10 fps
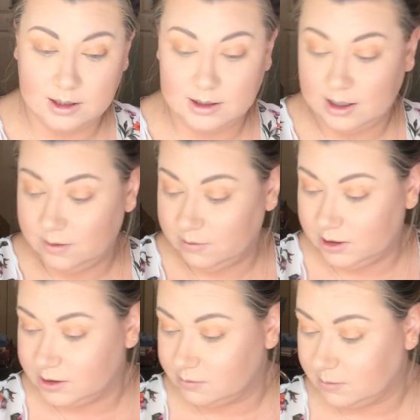You can't
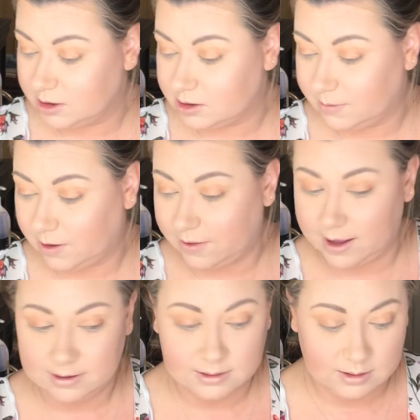really do much about
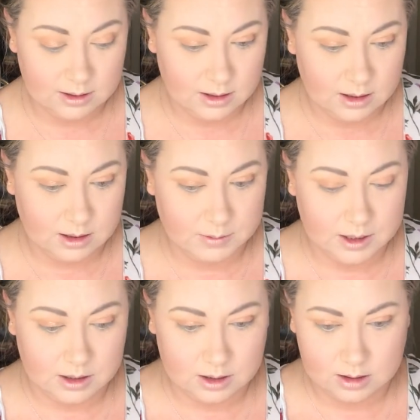that.
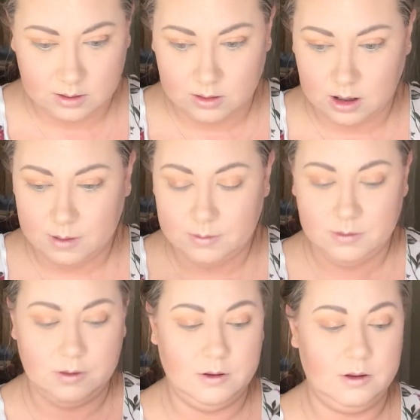I'm
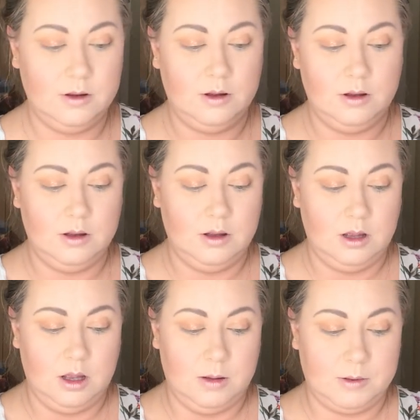
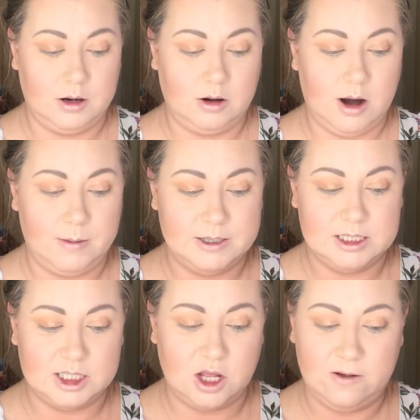gonna grab a
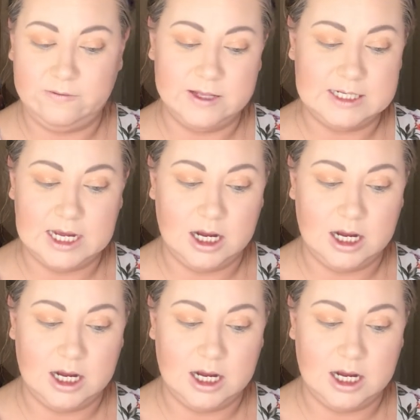Dissolve the Day